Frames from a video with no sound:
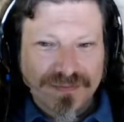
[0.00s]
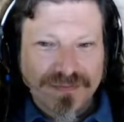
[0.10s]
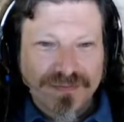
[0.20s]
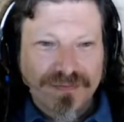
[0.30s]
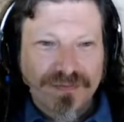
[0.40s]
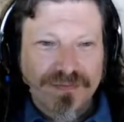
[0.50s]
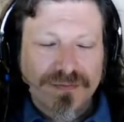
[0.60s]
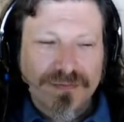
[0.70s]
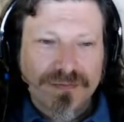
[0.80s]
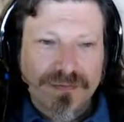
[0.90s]

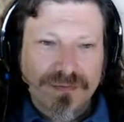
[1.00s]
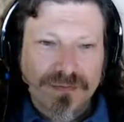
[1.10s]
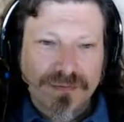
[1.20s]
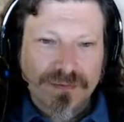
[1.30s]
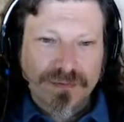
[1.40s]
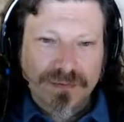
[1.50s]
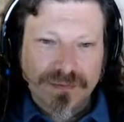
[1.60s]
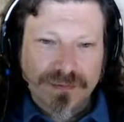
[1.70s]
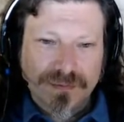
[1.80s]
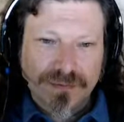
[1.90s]

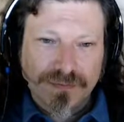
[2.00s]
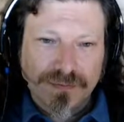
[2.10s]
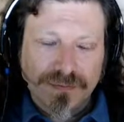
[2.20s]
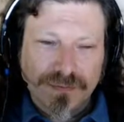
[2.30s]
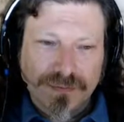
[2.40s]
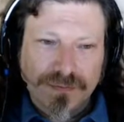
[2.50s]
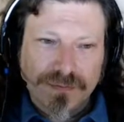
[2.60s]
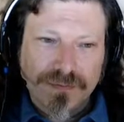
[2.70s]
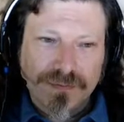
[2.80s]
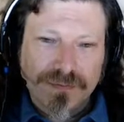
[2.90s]

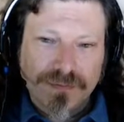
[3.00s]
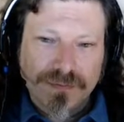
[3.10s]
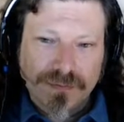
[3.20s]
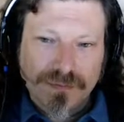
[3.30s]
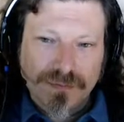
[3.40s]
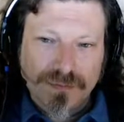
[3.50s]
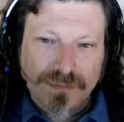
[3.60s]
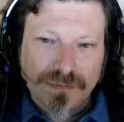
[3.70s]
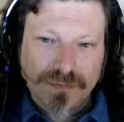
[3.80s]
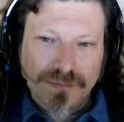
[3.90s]

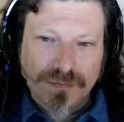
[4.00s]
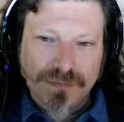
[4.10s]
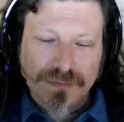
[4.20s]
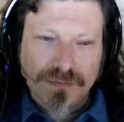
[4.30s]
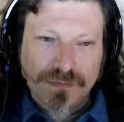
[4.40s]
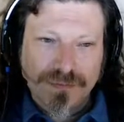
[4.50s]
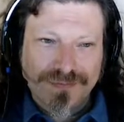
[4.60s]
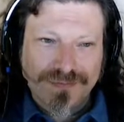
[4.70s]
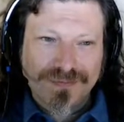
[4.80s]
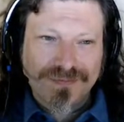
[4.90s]

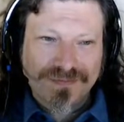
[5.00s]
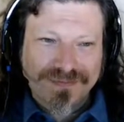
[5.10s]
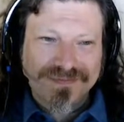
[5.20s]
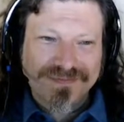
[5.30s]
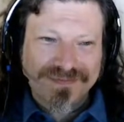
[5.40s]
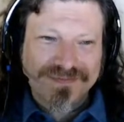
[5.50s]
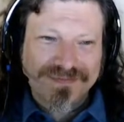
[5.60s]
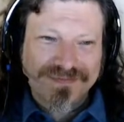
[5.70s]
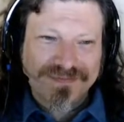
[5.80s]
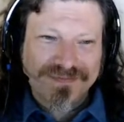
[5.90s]

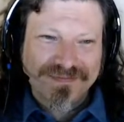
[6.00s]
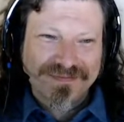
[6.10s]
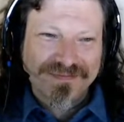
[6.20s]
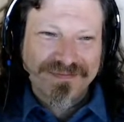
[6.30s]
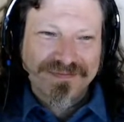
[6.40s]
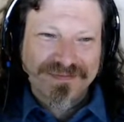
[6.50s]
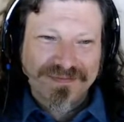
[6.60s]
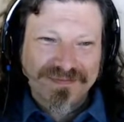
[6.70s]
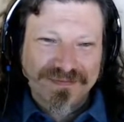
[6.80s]
(not speaking)